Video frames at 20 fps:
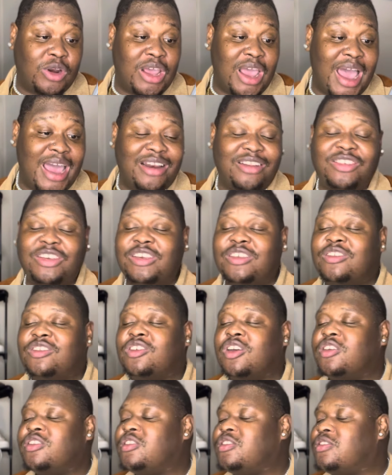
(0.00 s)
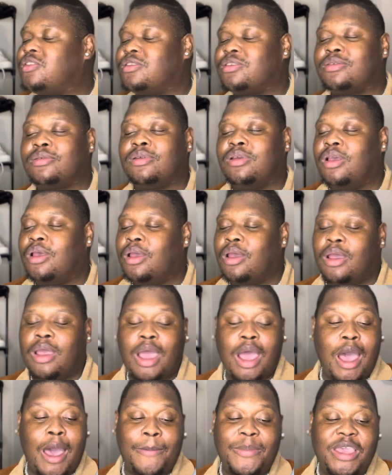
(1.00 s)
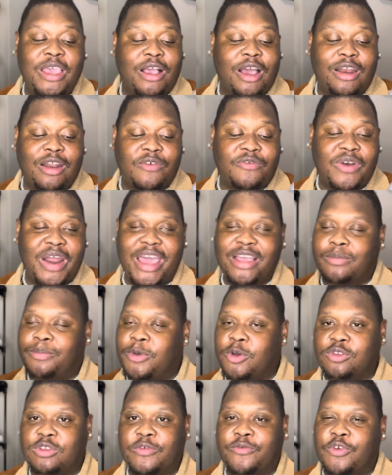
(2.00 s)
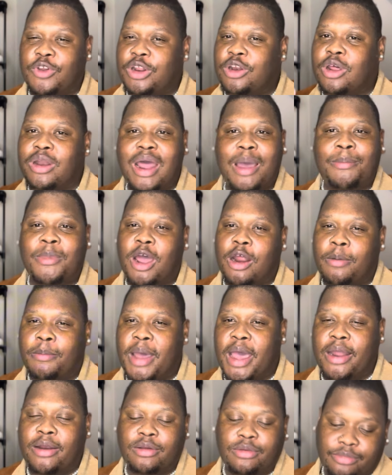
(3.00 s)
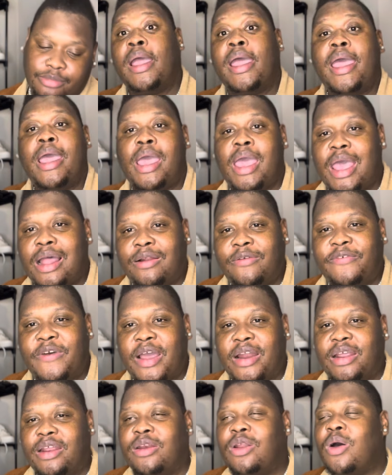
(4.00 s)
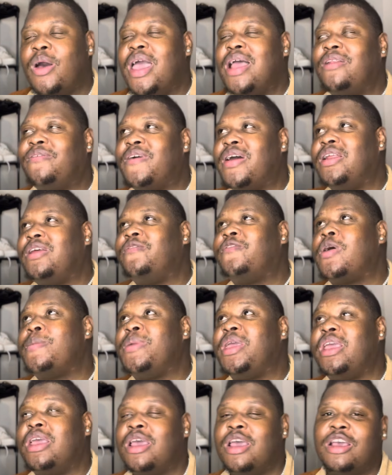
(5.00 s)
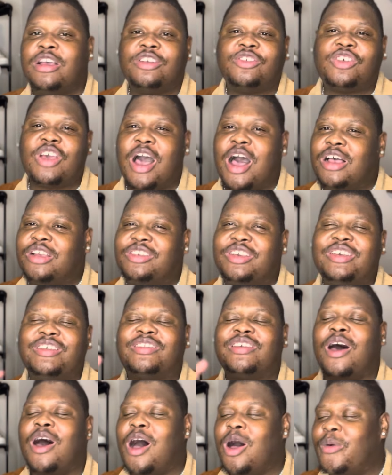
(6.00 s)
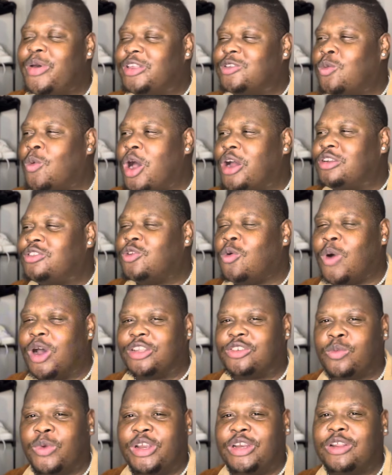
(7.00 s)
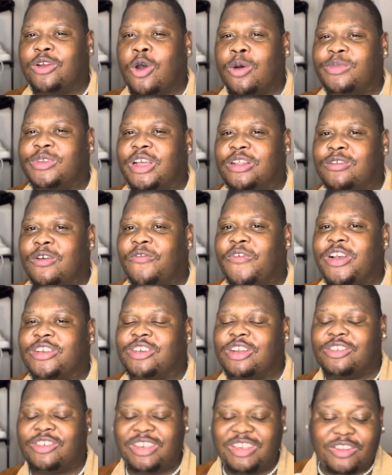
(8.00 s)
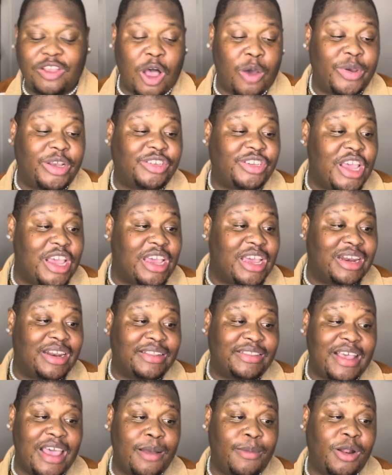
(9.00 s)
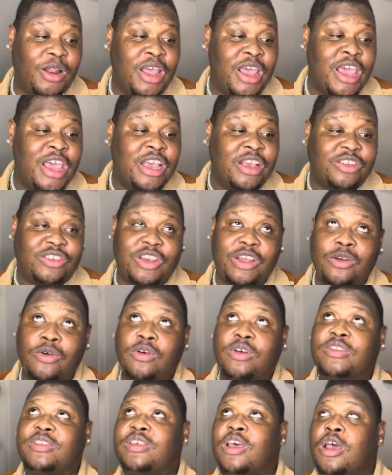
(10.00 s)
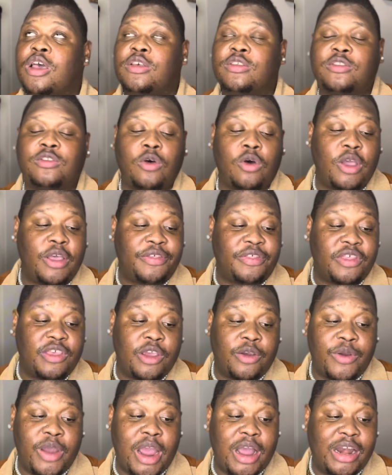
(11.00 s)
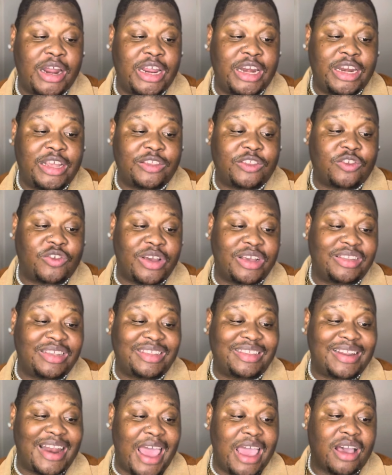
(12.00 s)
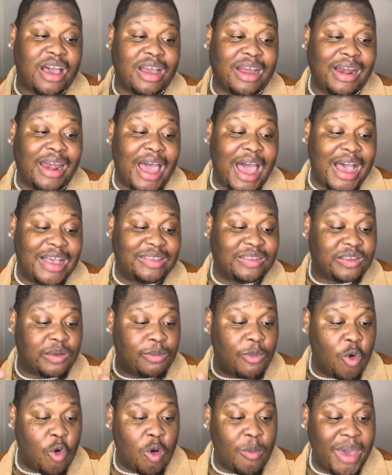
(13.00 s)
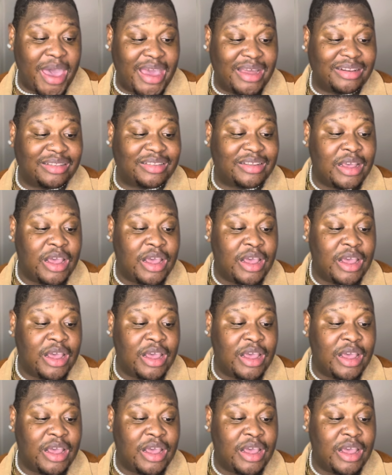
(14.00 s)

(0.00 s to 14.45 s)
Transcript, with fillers: and she's just a beacon of light beautifully done I'm not mad Elle Fanning. Now, Elle Fanning for me, she, uh, she's always one to watch when it comes on to fashion. She's always shaking the table. She looks so ethereal in this dress. It's like a glass moment.